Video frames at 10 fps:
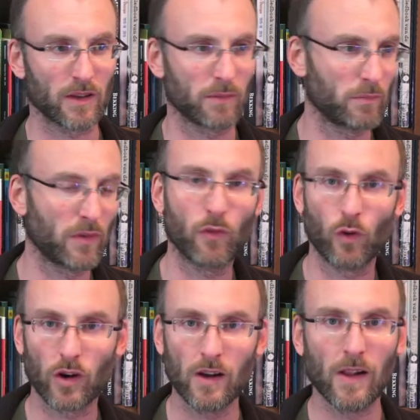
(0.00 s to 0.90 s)

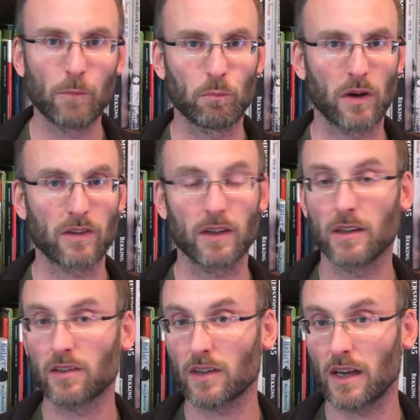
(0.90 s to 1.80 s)
before, but in
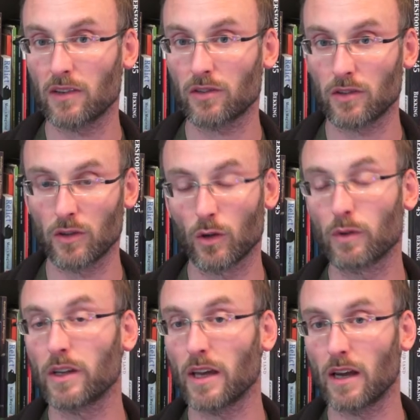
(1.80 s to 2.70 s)
this case you
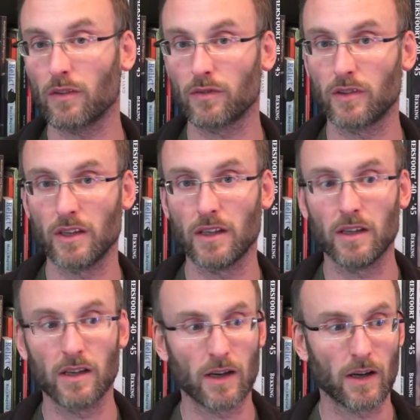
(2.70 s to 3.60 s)
already have
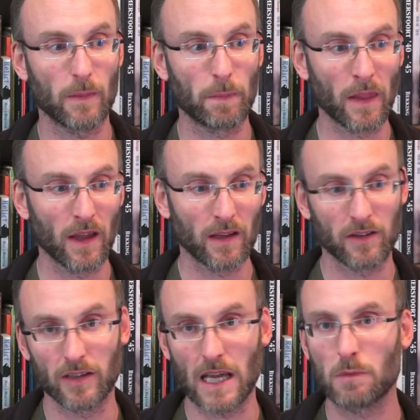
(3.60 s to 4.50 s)
the
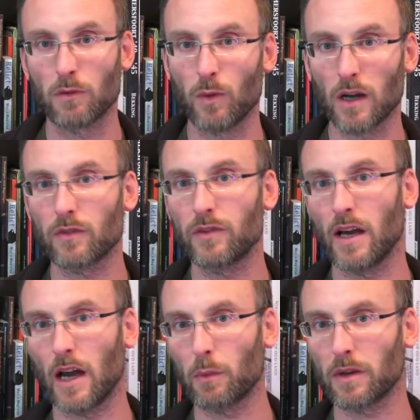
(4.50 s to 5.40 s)
name of one of the
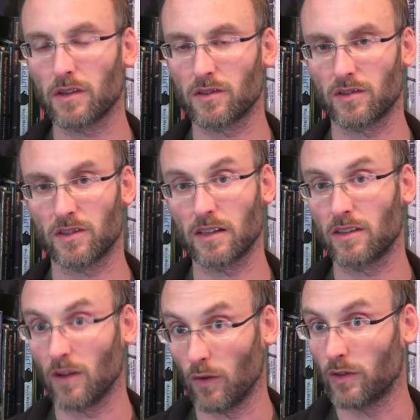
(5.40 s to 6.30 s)
eyewitnesses
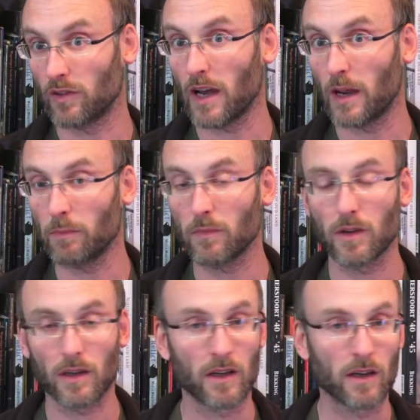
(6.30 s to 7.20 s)
of the time,
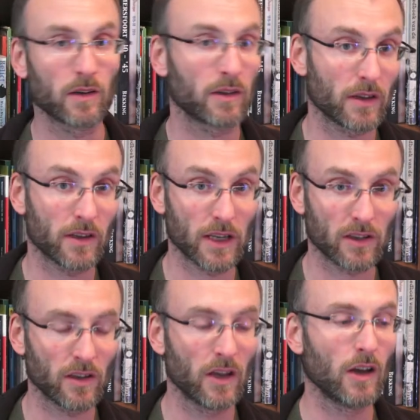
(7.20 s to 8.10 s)

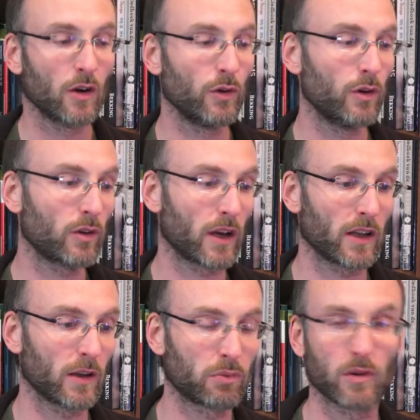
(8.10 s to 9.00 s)
Geert, who you
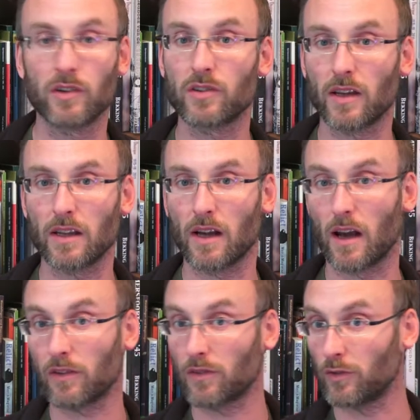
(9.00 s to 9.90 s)
can approach and
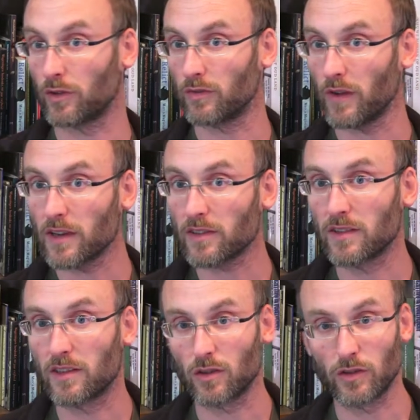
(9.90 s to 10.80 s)
ask for advice in
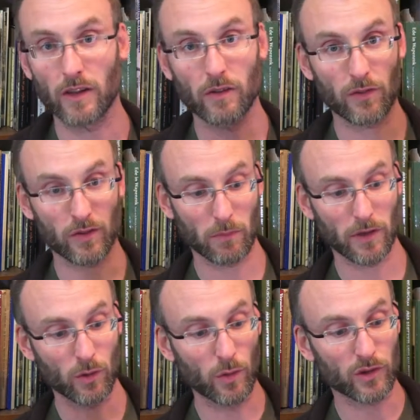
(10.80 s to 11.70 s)
this. So then you have somebody
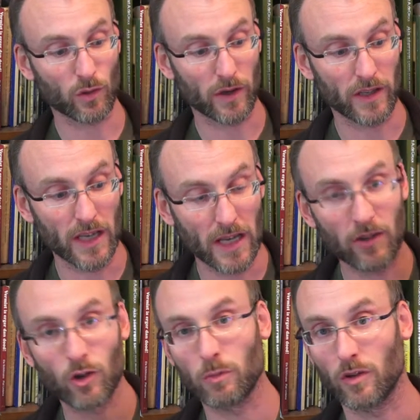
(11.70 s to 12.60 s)
who is already in
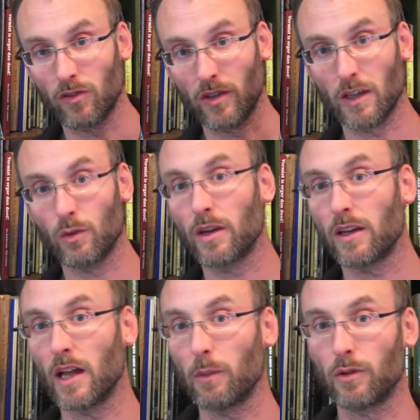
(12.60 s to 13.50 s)
the community and who can
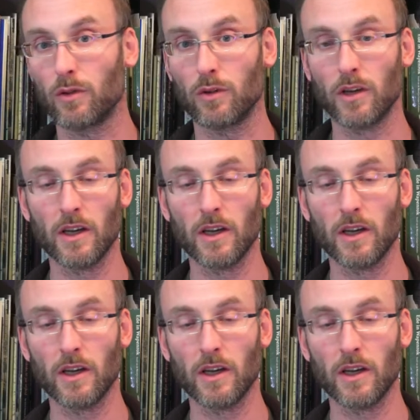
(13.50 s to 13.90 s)
help you